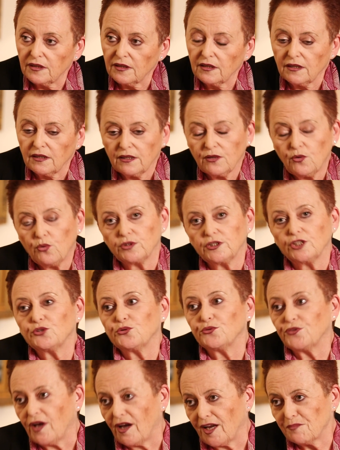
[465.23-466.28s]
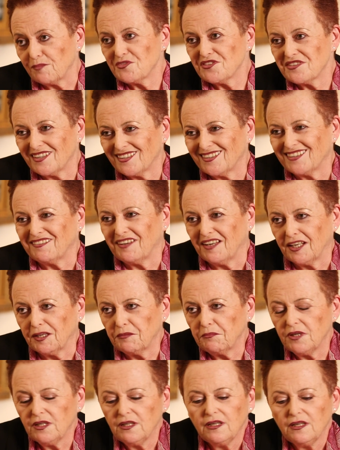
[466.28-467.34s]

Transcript: according to times at the time.